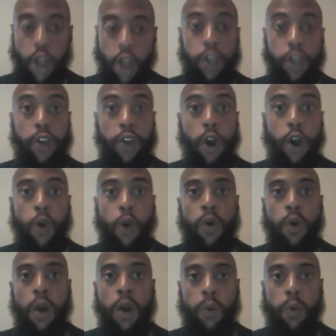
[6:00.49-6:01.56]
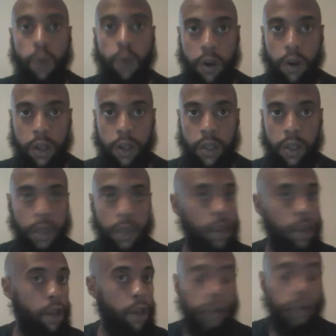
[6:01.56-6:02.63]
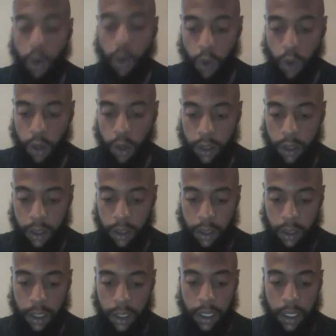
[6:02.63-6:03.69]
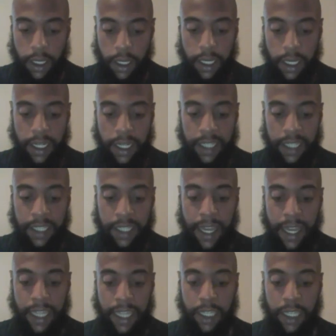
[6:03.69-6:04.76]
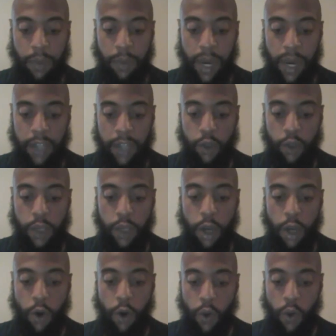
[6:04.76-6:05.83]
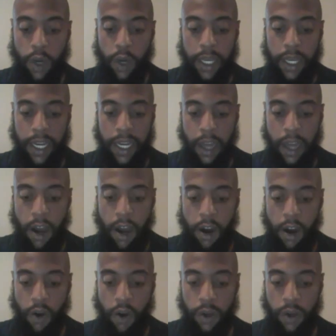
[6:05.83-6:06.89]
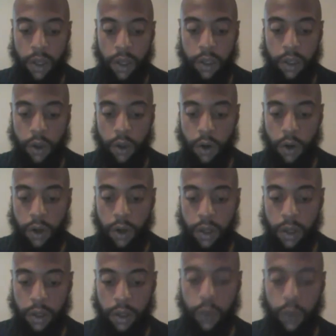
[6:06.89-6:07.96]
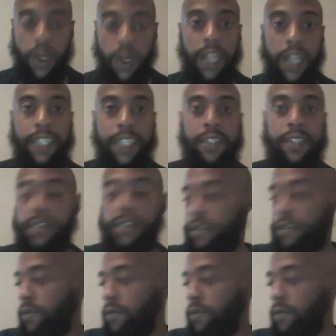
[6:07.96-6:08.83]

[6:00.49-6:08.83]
no work. No work. It is a Shabbat to Yahuwah in all your dwellings.